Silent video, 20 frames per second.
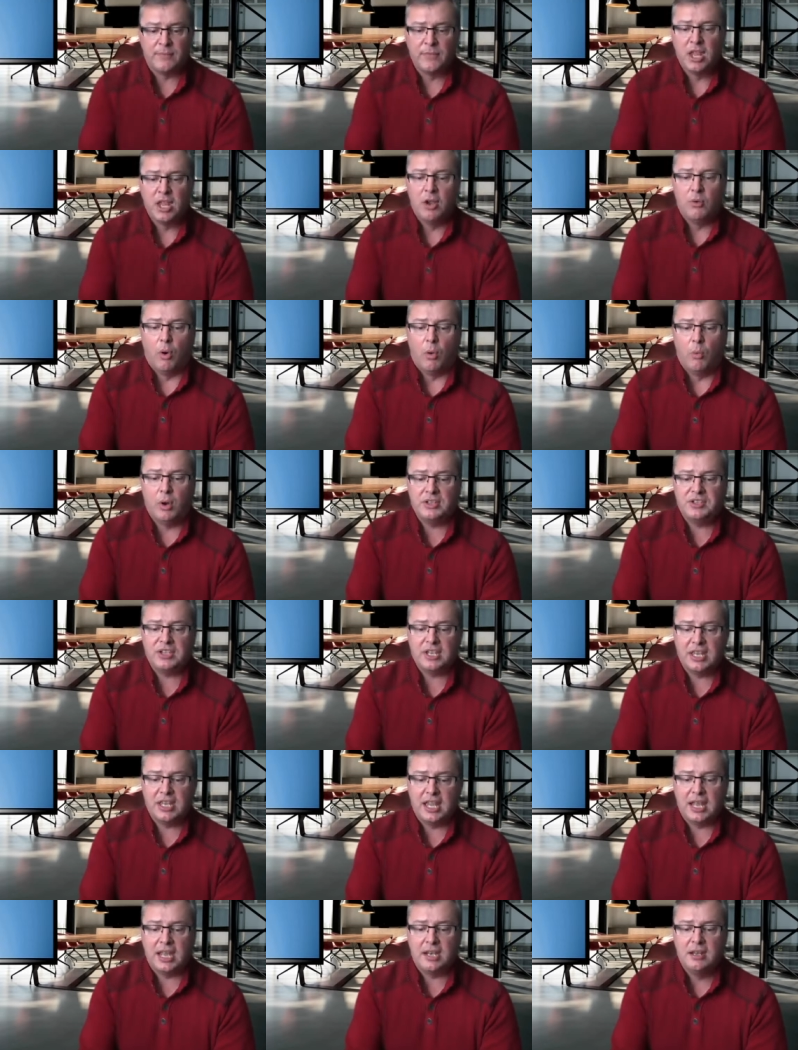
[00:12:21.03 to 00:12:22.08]
Well, once
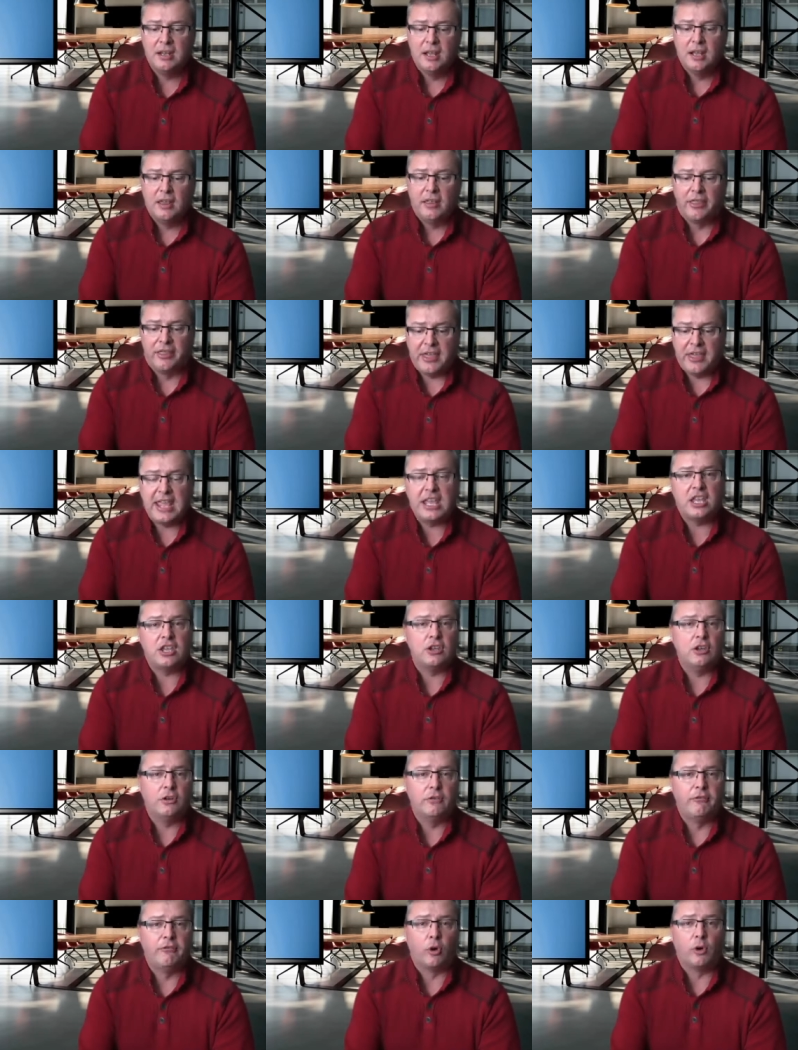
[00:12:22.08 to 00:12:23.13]
again, thank you
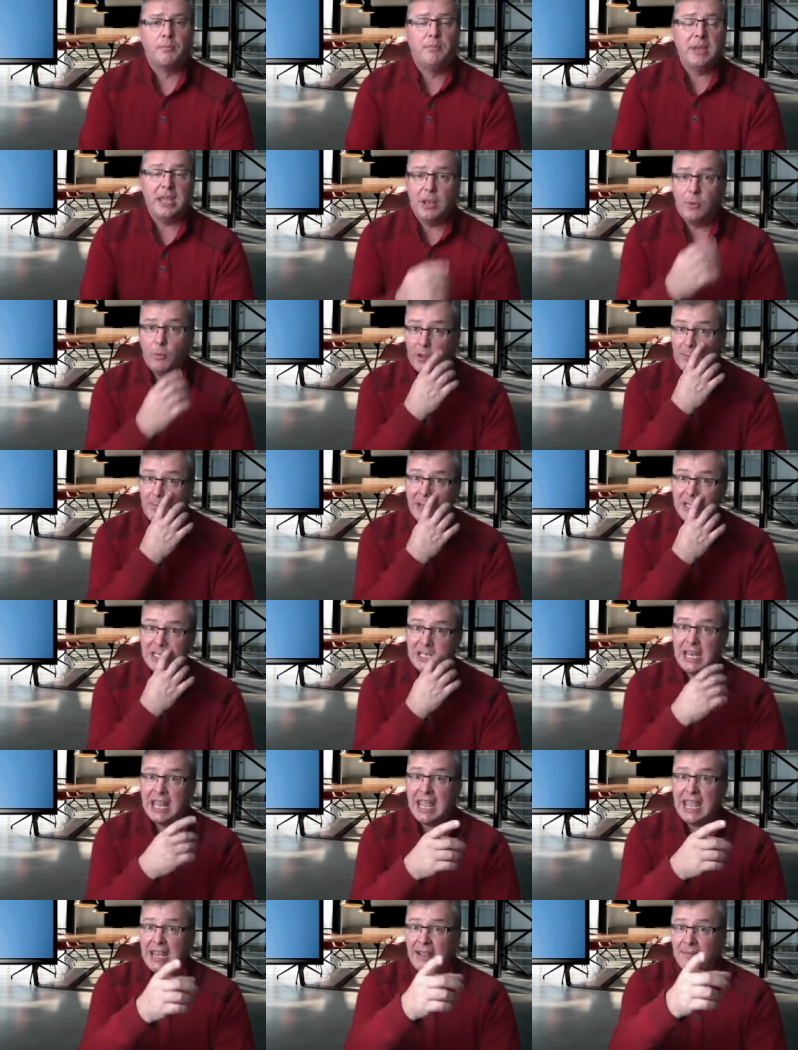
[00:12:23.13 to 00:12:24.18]
for being with me
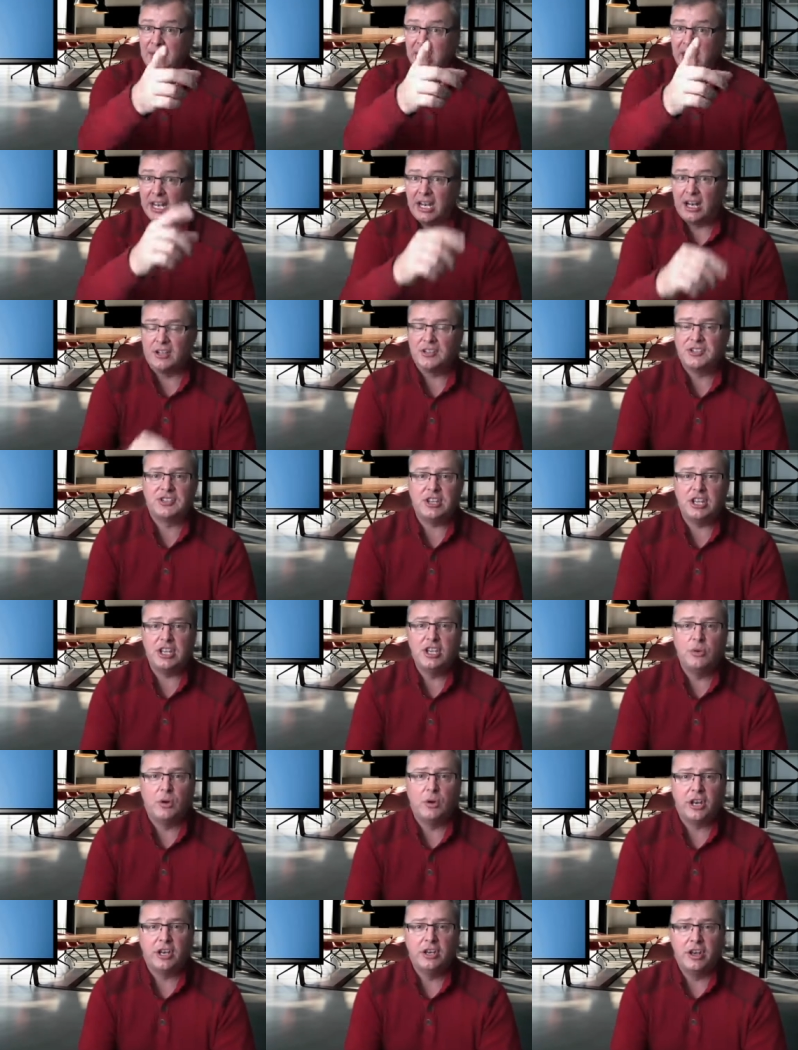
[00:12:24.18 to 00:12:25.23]
today, and I'll see you on
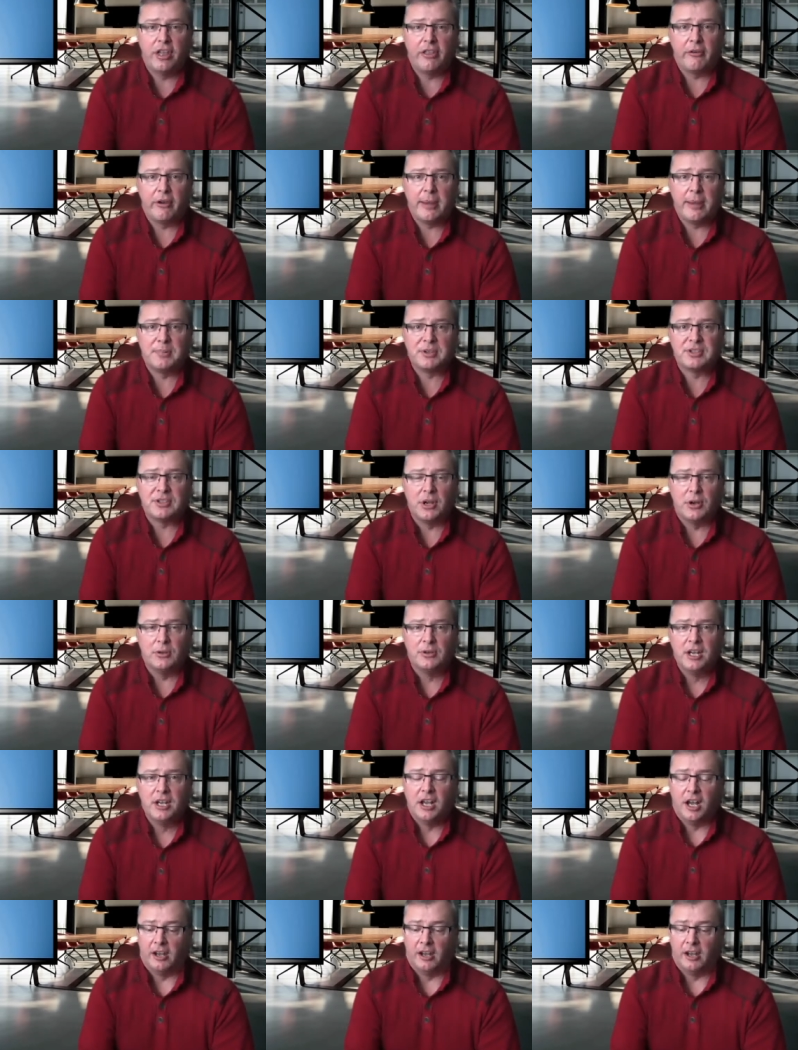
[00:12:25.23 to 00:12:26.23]
another episode of